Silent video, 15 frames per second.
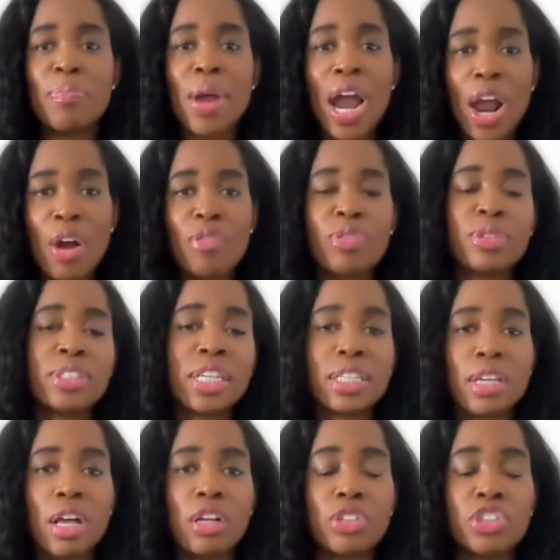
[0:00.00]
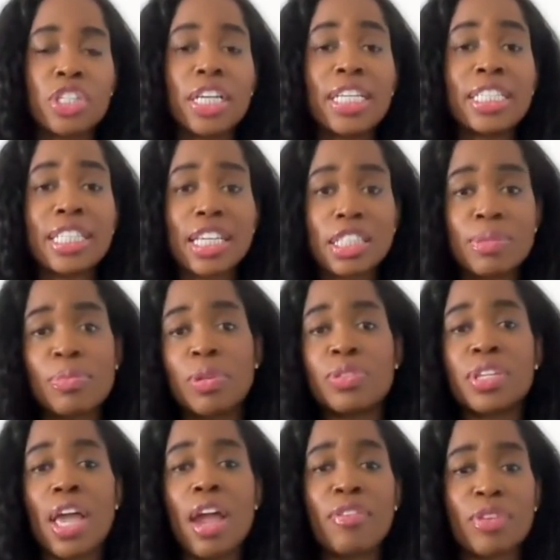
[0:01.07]
powerful technology accessible
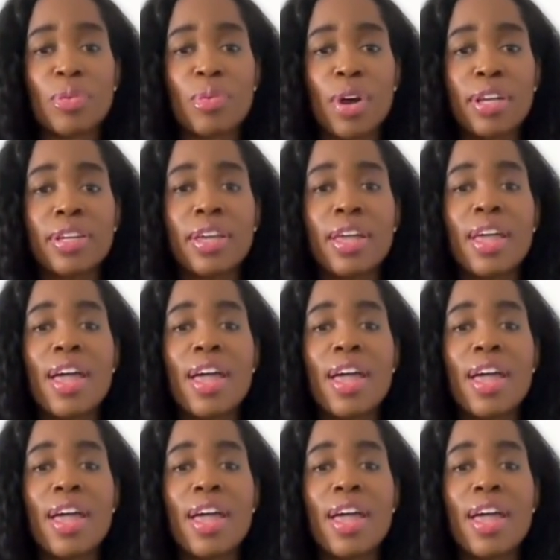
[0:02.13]
to everyone.